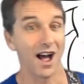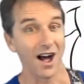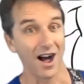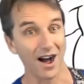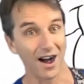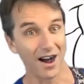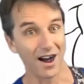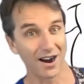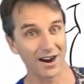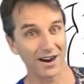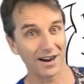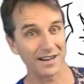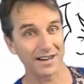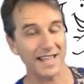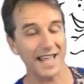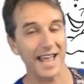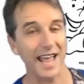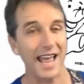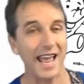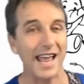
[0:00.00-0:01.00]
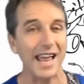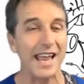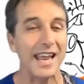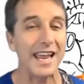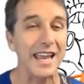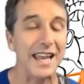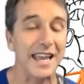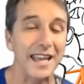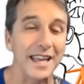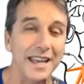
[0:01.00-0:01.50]
Are
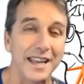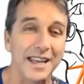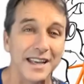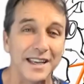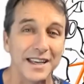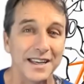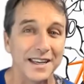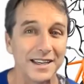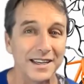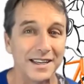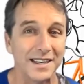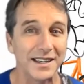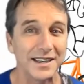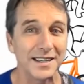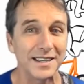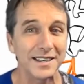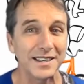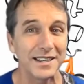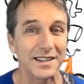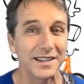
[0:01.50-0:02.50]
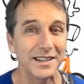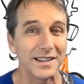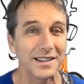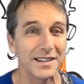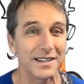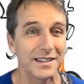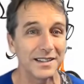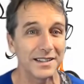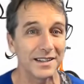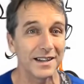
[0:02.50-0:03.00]
they
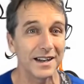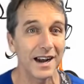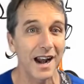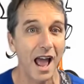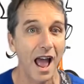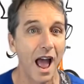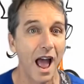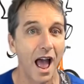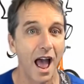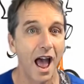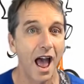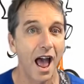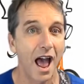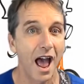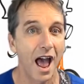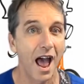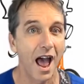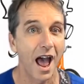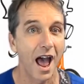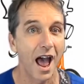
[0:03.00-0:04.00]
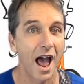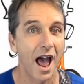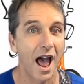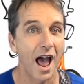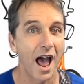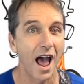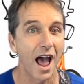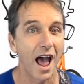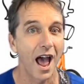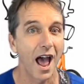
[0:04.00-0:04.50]
ill? Are they?
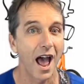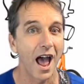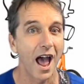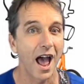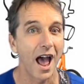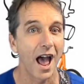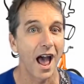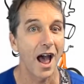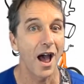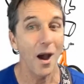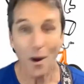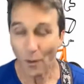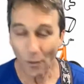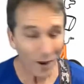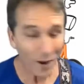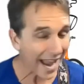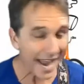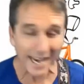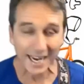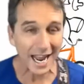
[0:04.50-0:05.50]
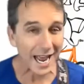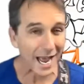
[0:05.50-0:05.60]
Wake